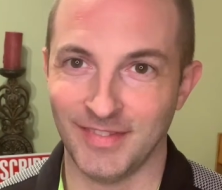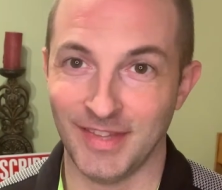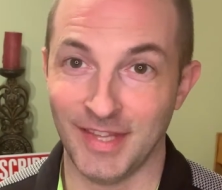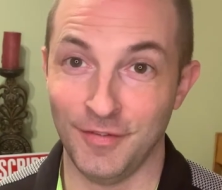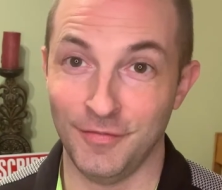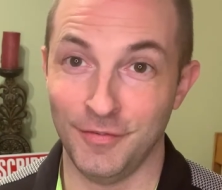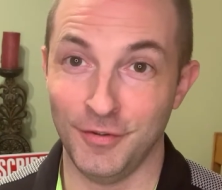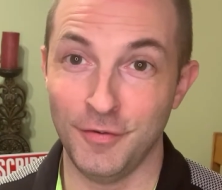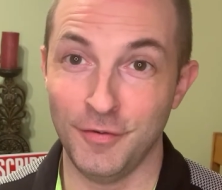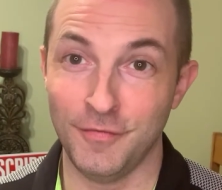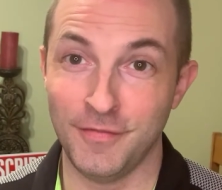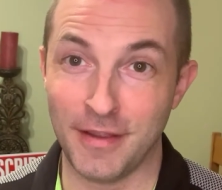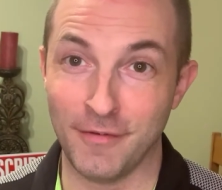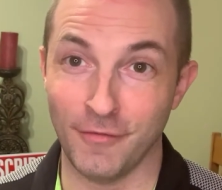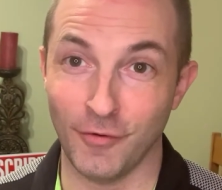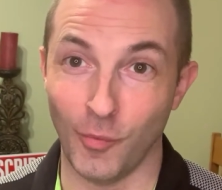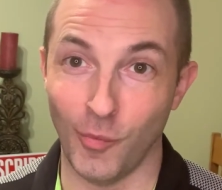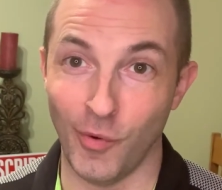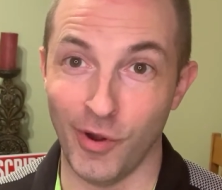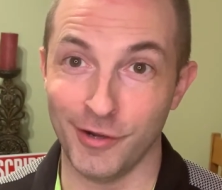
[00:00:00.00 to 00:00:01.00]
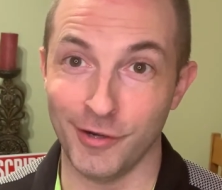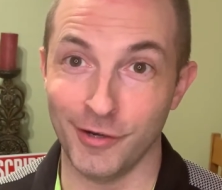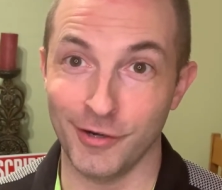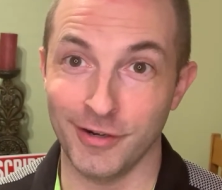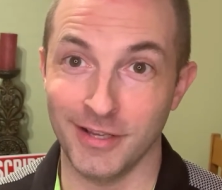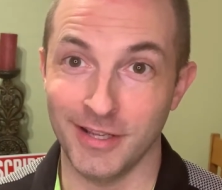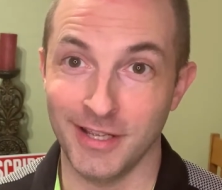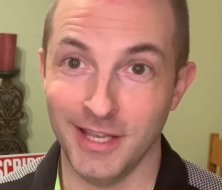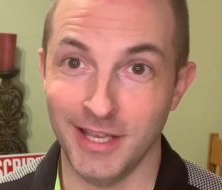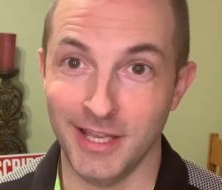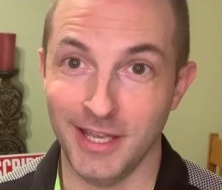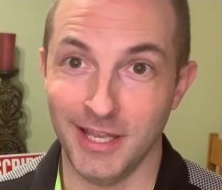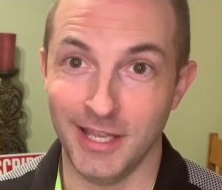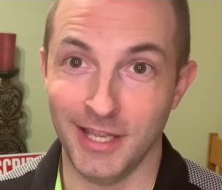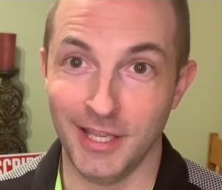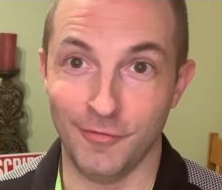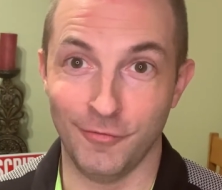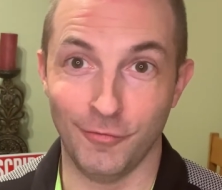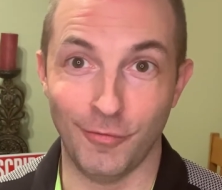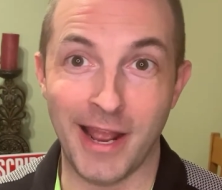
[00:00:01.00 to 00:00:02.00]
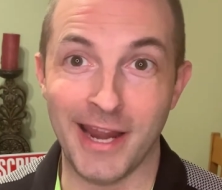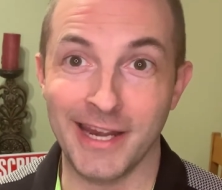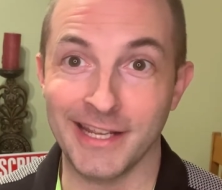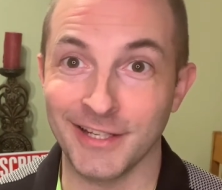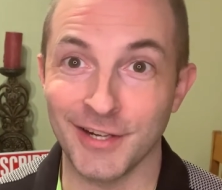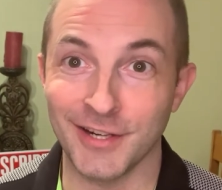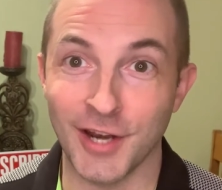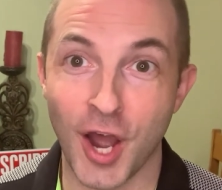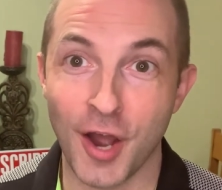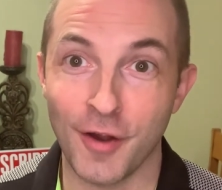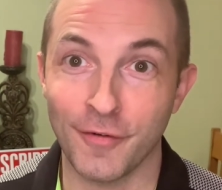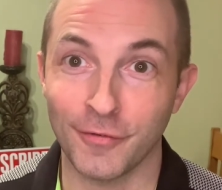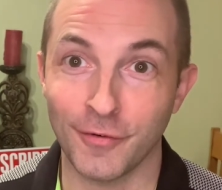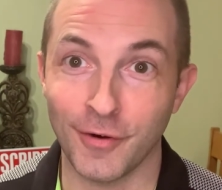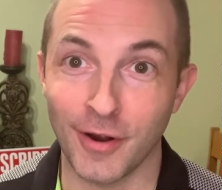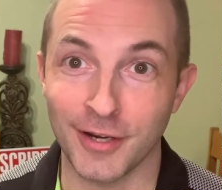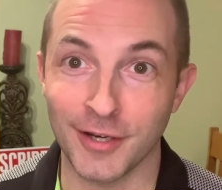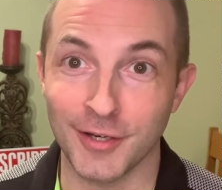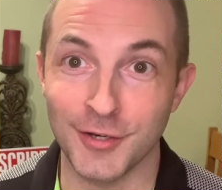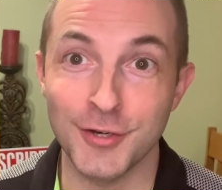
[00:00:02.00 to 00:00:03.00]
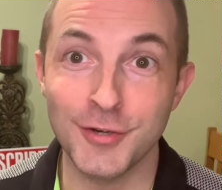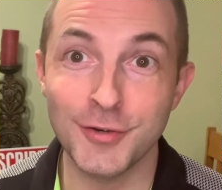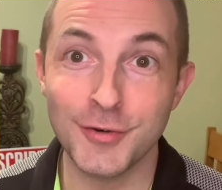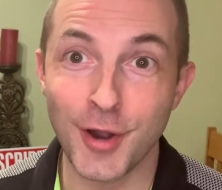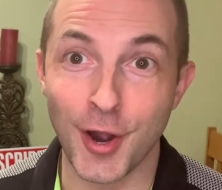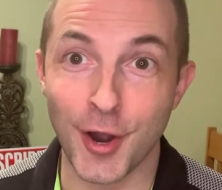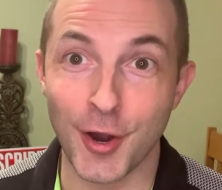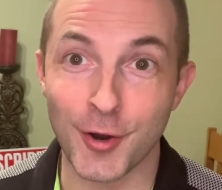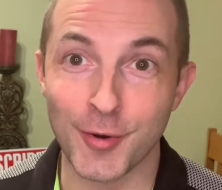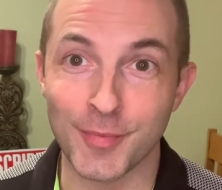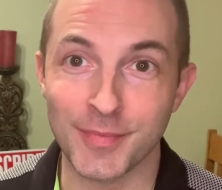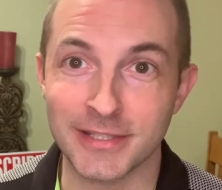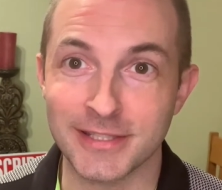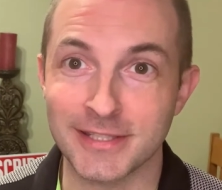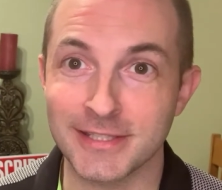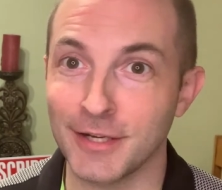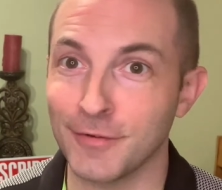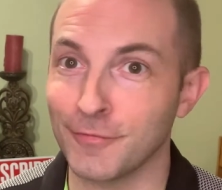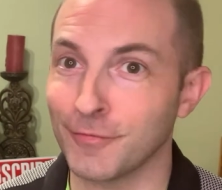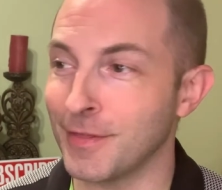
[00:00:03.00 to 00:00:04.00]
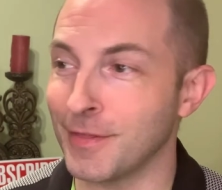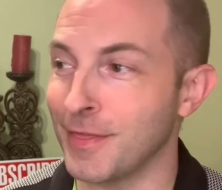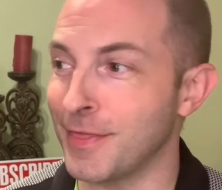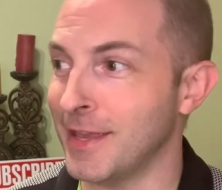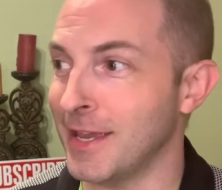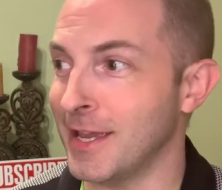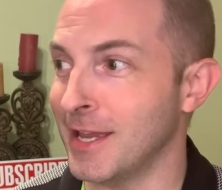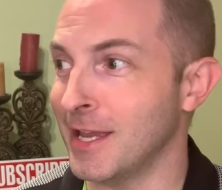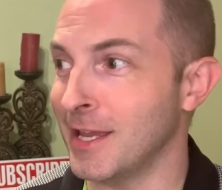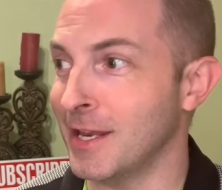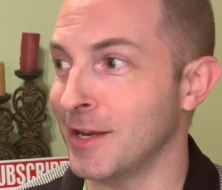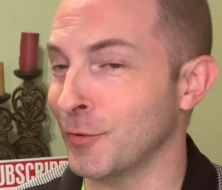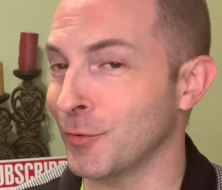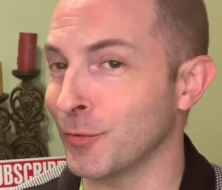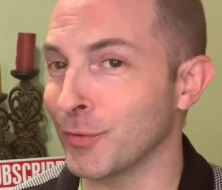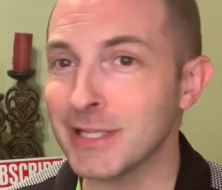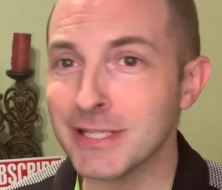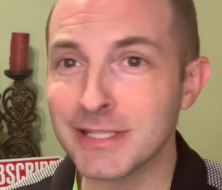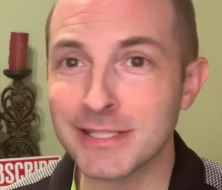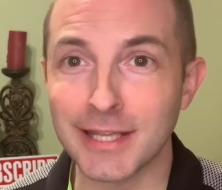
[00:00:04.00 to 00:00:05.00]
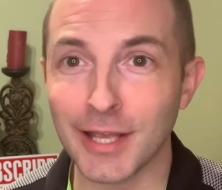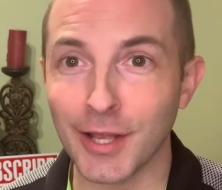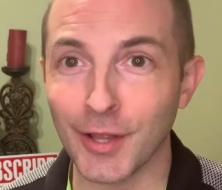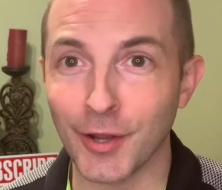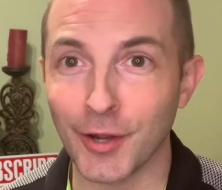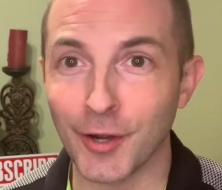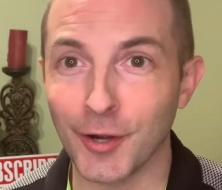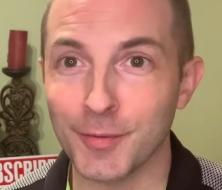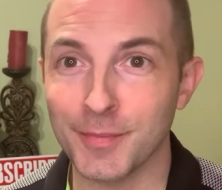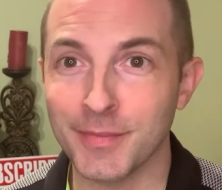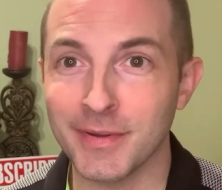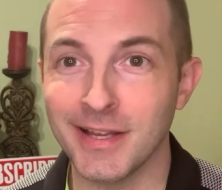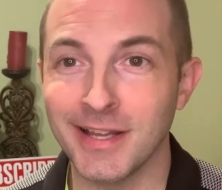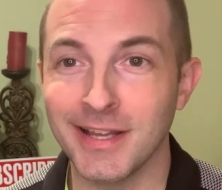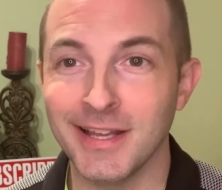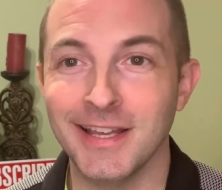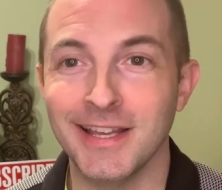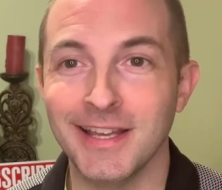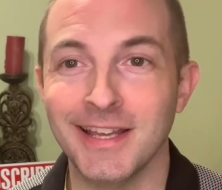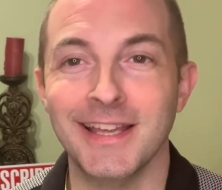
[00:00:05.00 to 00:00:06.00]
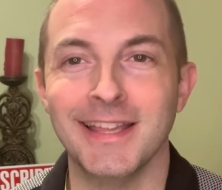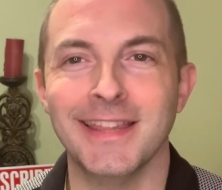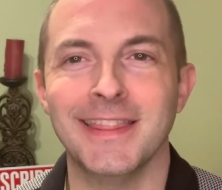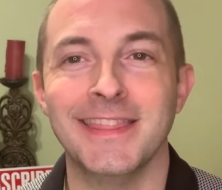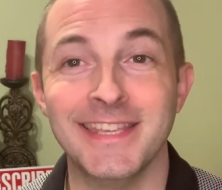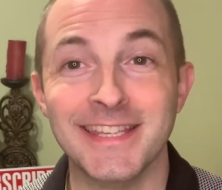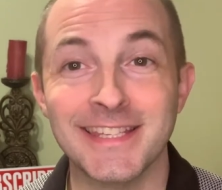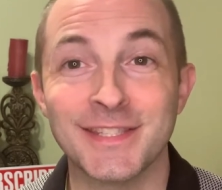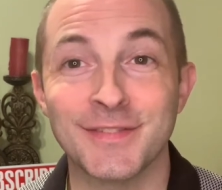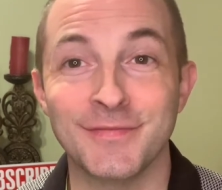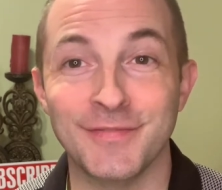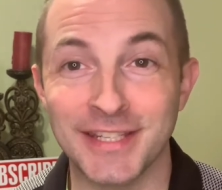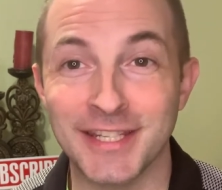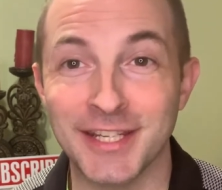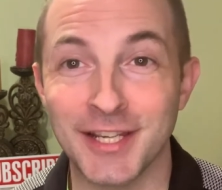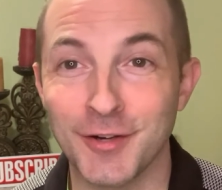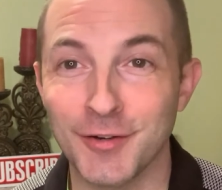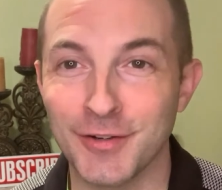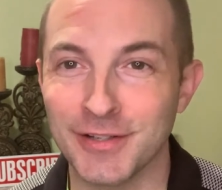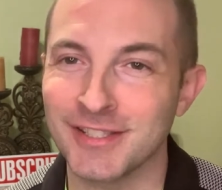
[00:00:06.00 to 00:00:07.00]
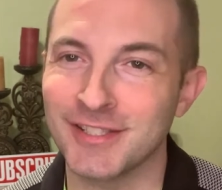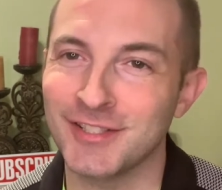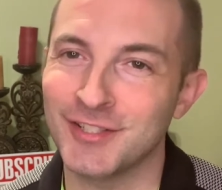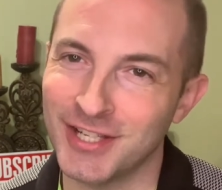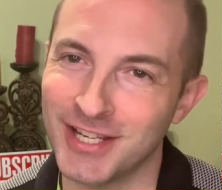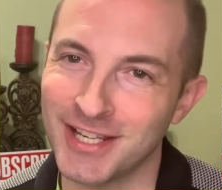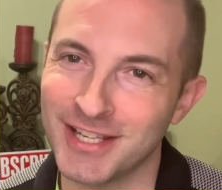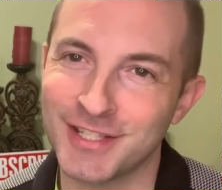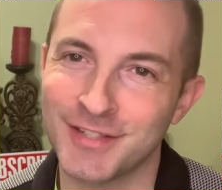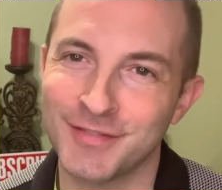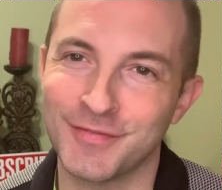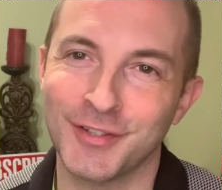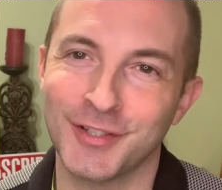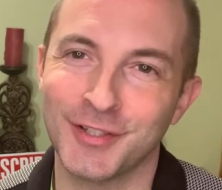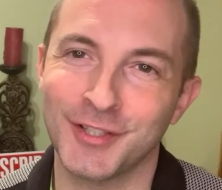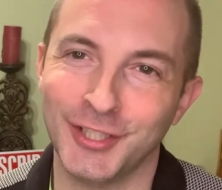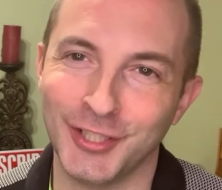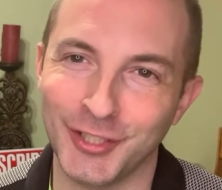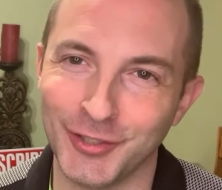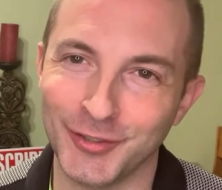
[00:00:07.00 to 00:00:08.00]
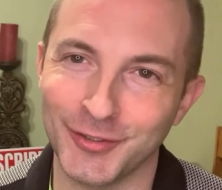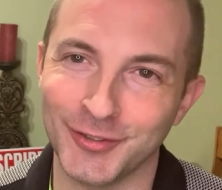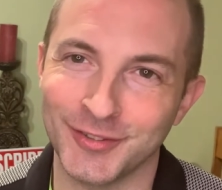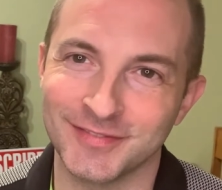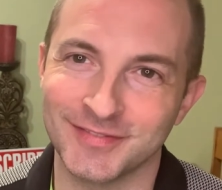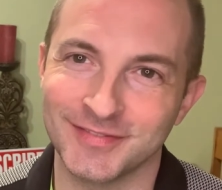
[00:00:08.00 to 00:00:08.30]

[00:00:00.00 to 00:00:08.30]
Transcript: If you've ever wondered if writing an offer on a new home is different than a resale home, this video is just for you.